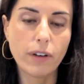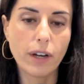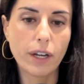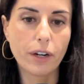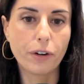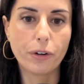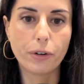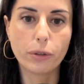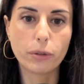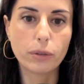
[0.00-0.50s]
I
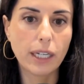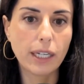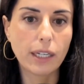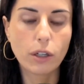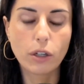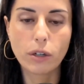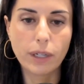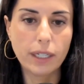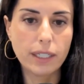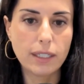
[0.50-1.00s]
don't know, like
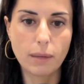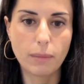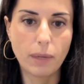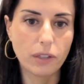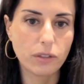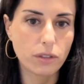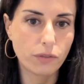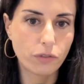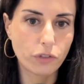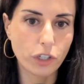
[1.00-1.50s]
crazy
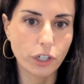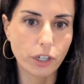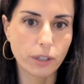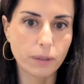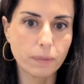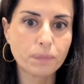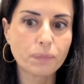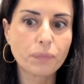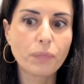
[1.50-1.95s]
amounts of sugar.